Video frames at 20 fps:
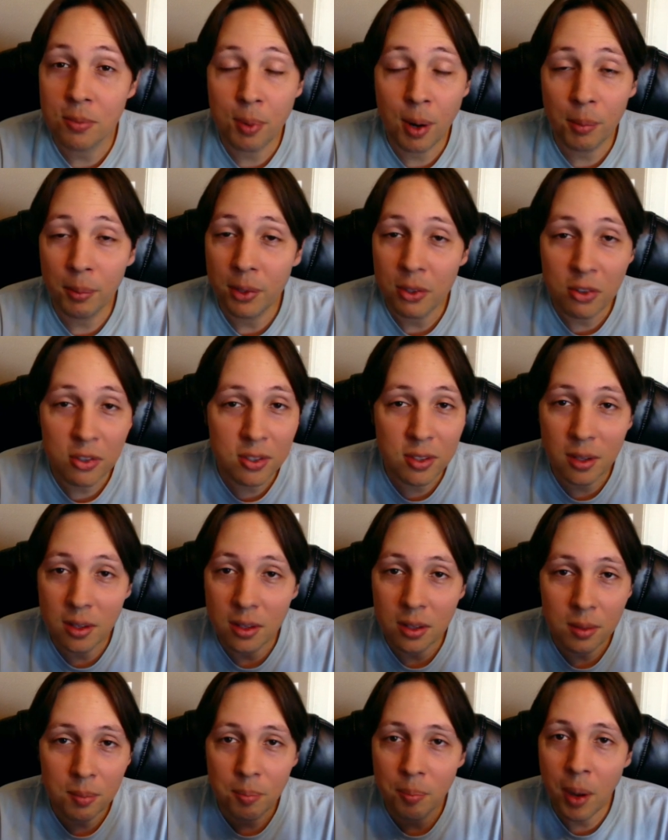probably just
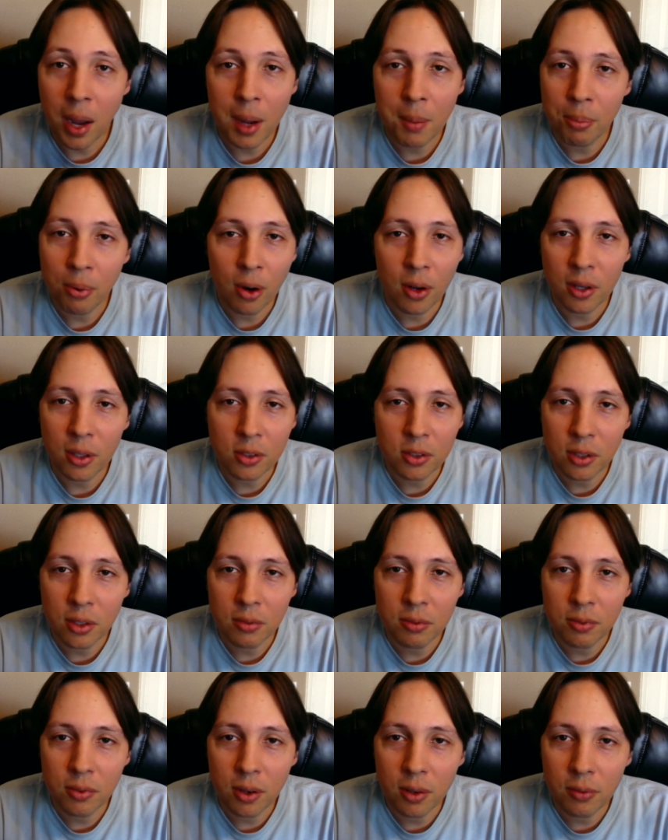a byproduct
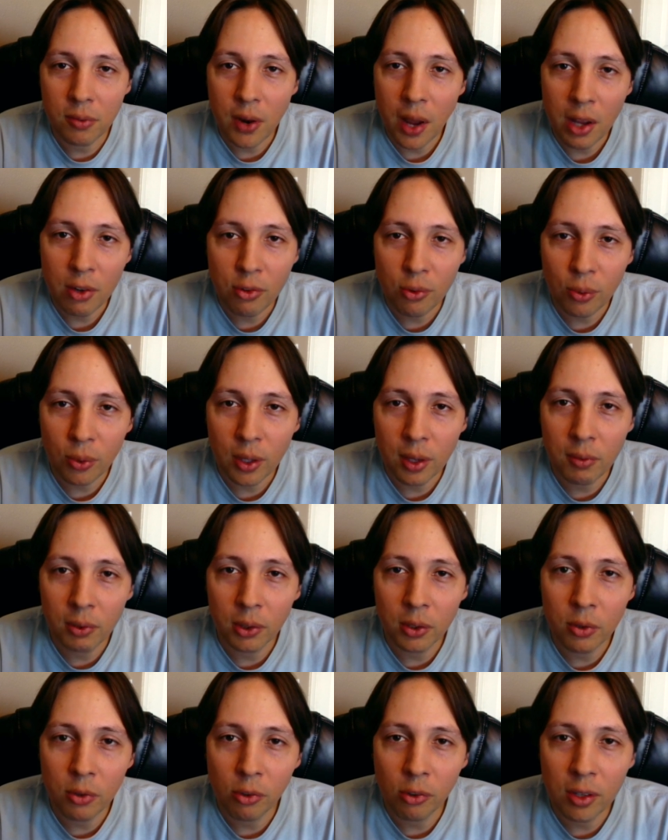of, of natural
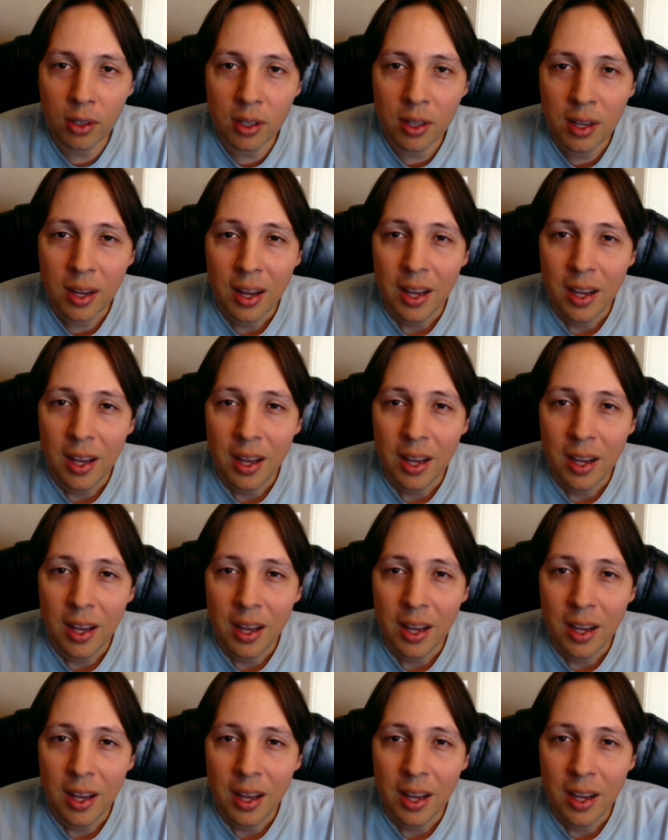evolution.